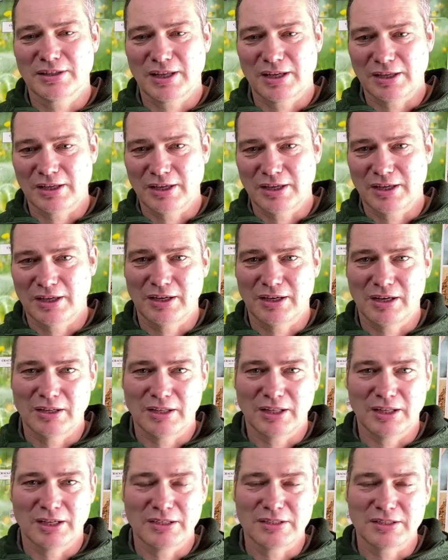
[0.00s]
delicate
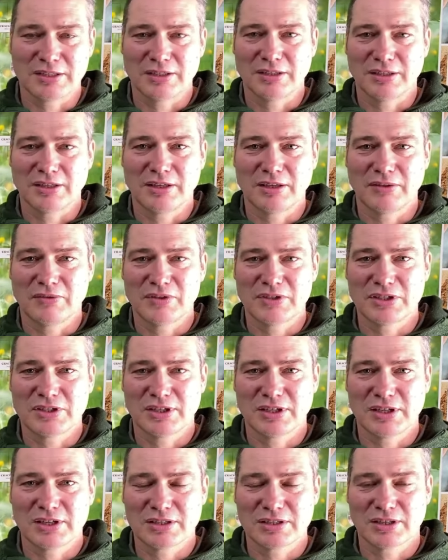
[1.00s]
art lighting a
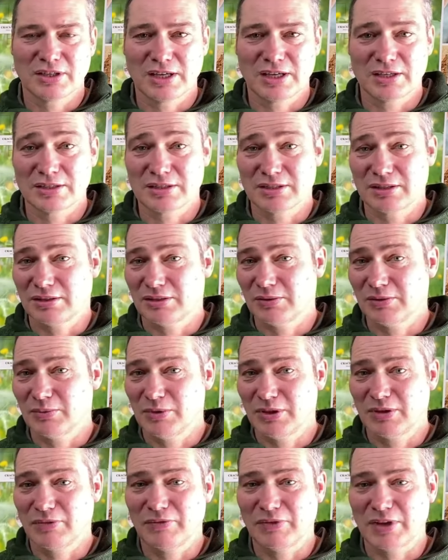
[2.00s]
kingfisher nest. So that's
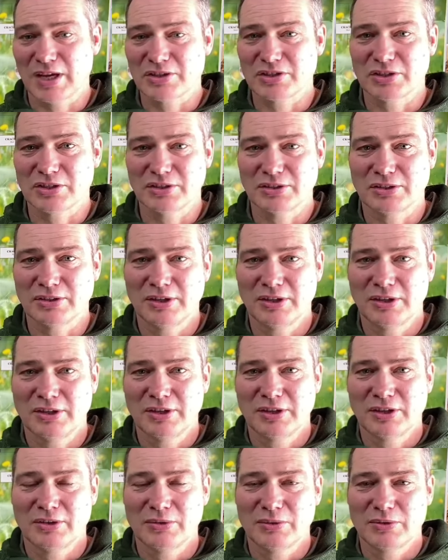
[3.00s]
done with a flash gun,
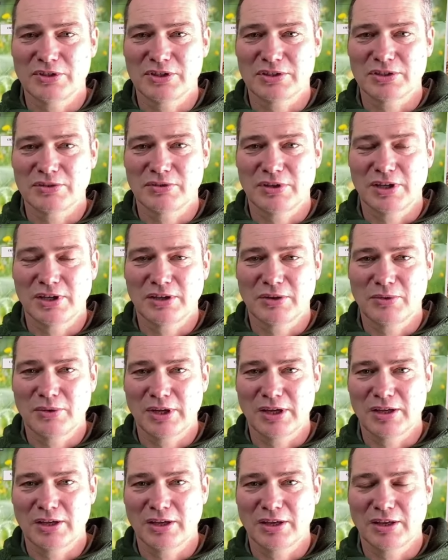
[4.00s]
which is really
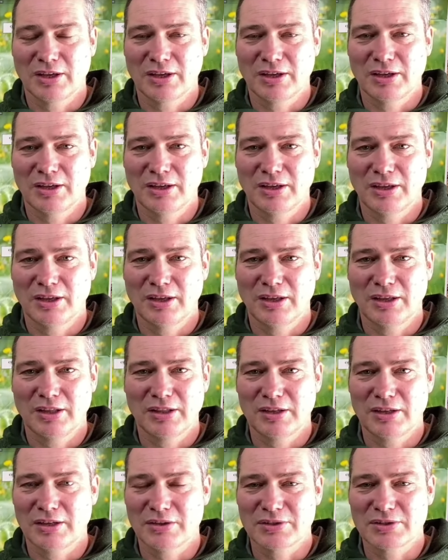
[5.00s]
quick,
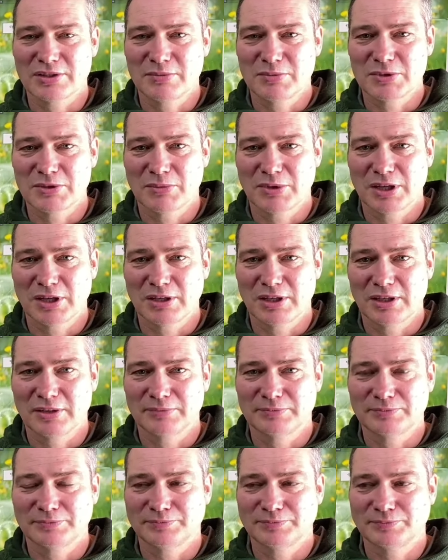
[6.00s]
and they don't seem to mind that.
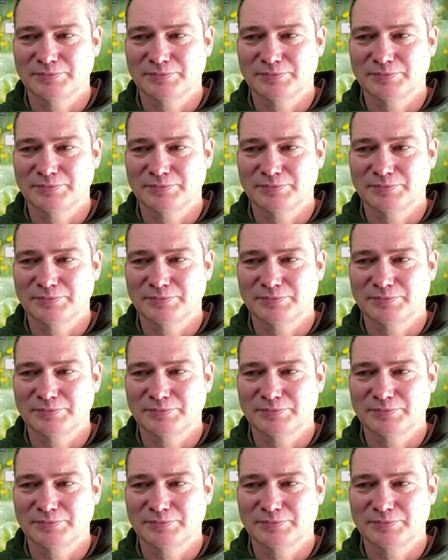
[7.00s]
